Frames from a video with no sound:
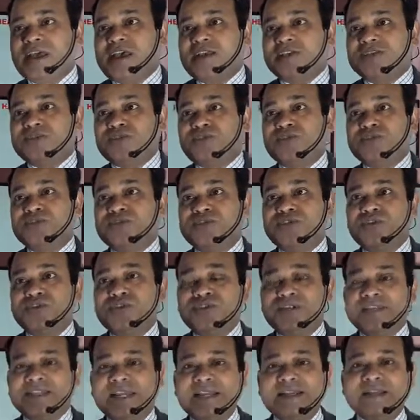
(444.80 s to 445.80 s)
So
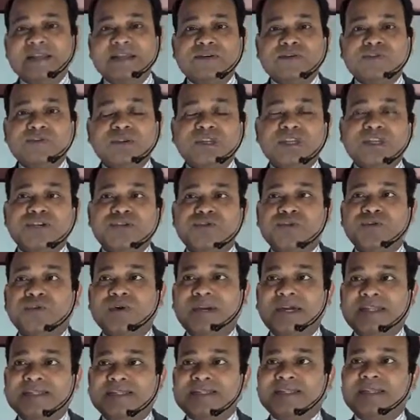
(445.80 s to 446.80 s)
then we need to
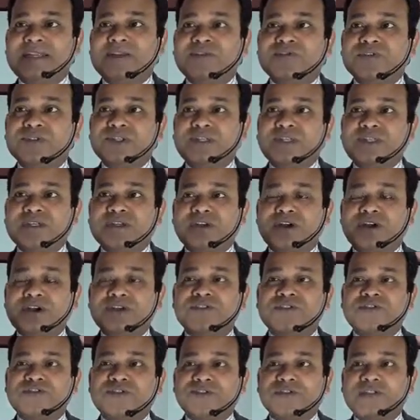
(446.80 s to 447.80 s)
consult with the
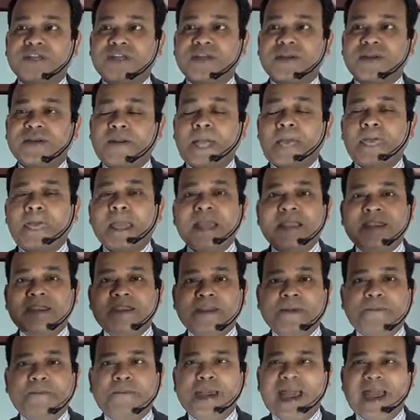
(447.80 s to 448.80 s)
doctors, and
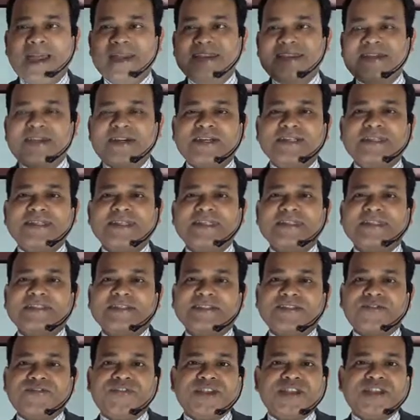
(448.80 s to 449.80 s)
depending on the
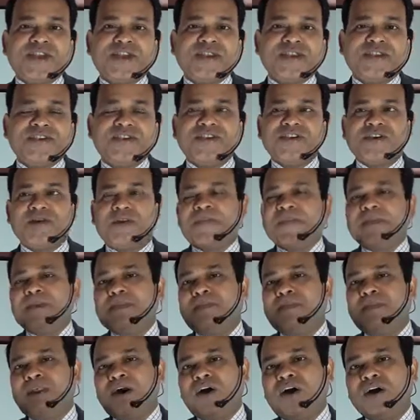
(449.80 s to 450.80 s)
severity of
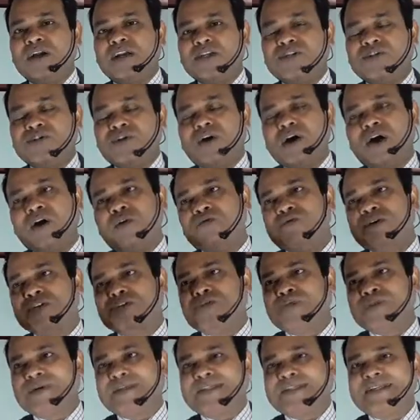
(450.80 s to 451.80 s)
the blockage or how
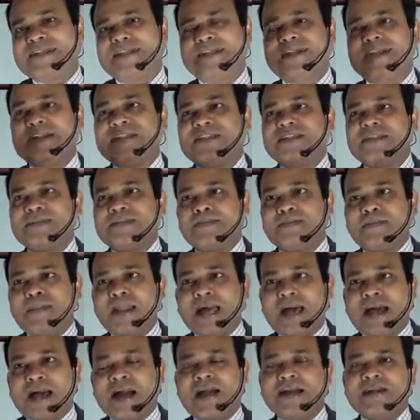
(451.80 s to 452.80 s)
much percentage is
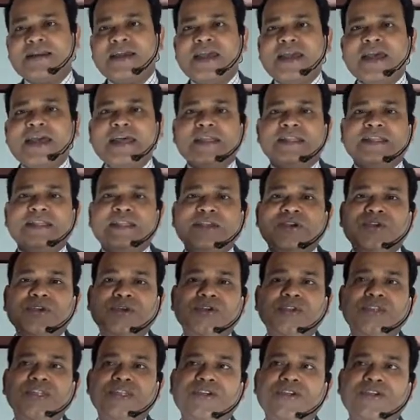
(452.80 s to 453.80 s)
blocked,
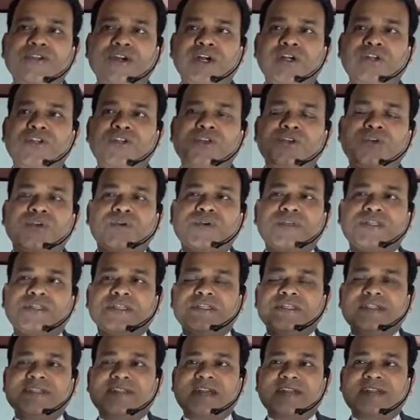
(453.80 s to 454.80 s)
the doctor or
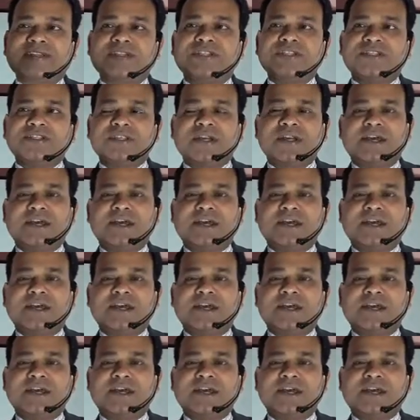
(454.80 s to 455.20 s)
the surgeon